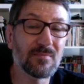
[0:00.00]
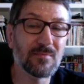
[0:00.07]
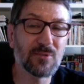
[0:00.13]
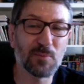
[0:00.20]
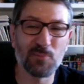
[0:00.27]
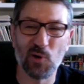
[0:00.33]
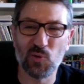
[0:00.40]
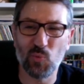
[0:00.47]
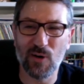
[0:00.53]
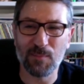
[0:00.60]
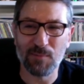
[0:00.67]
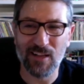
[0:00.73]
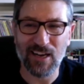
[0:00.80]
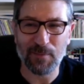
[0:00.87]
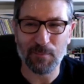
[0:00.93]
Both wearing
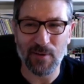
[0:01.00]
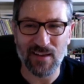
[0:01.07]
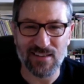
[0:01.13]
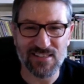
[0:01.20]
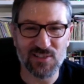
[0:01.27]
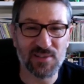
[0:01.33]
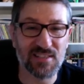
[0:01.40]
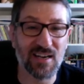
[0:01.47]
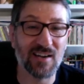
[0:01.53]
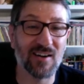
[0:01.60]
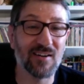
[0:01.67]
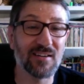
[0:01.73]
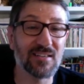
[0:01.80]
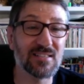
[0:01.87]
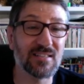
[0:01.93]
black pants, so it's kind of
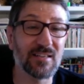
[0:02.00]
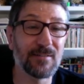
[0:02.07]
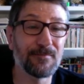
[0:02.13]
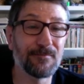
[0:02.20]
hard to see.